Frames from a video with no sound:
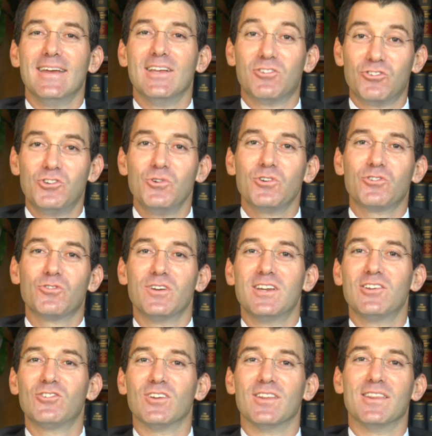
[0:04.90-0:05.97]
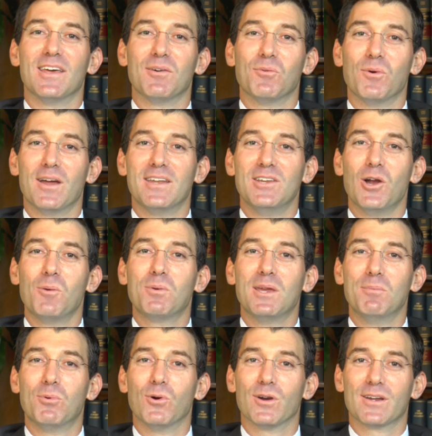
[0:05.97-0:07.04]
It's Jewish tradition that when Yom
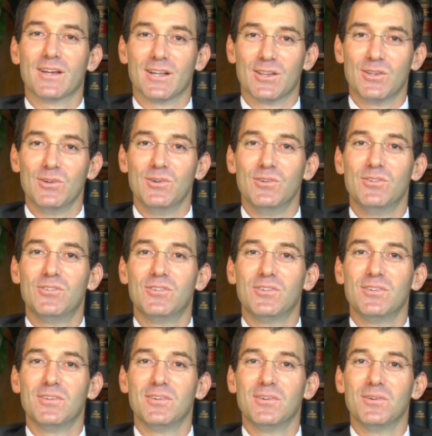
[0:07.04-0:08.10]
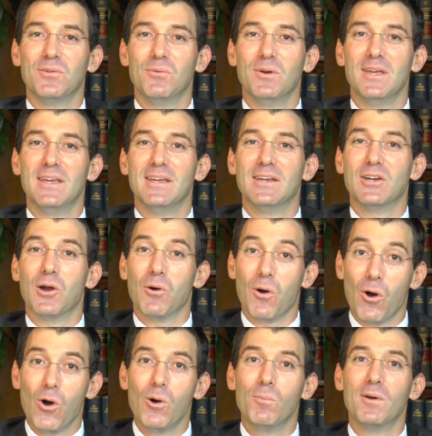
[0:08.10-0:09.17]
Kippur concludes, we go
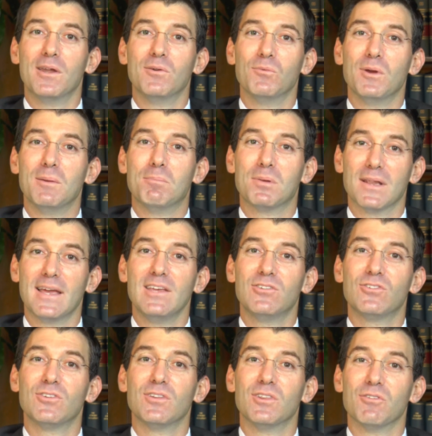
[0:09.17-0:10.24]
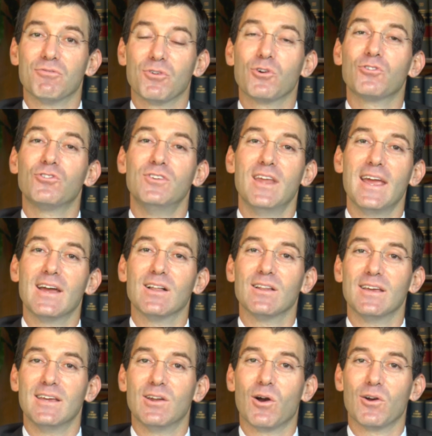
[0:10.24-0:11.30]
home and we place the first nail
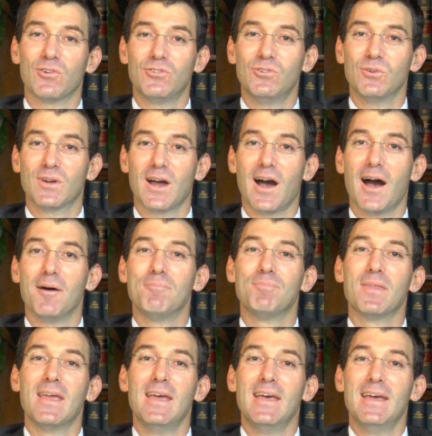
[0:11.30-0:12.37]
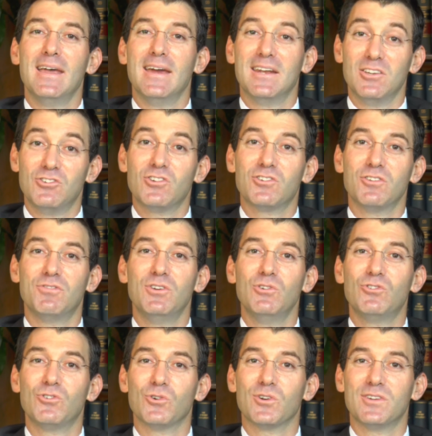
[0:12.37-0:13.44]
in our sukkah. And in just a few
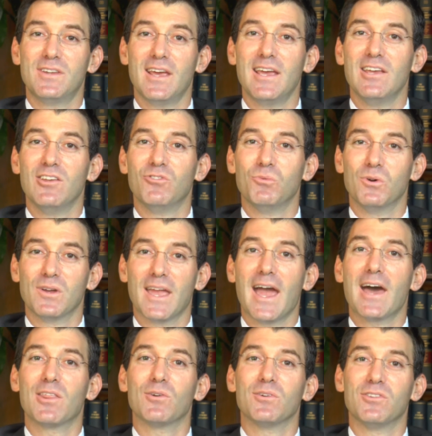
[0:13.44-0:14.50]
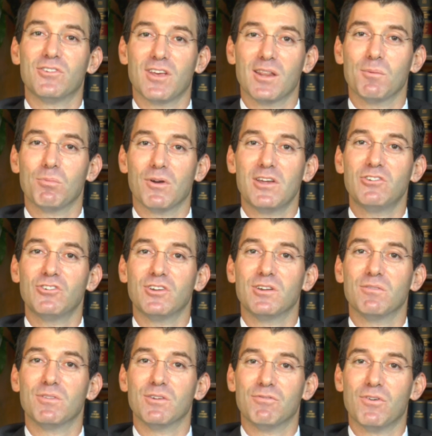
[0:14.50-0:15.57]
short days, we'll gather in celebration
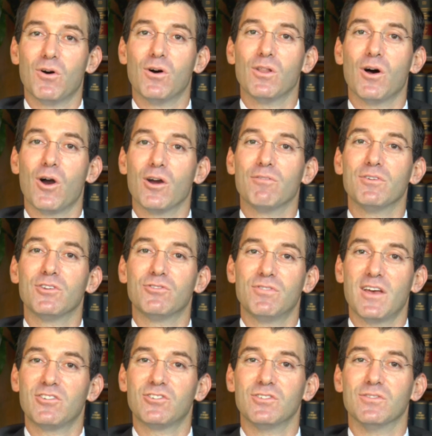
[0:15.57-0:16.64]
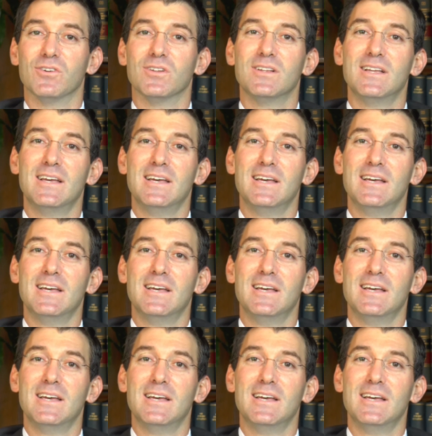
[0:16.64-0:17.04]
of the Fall Harvest Festival.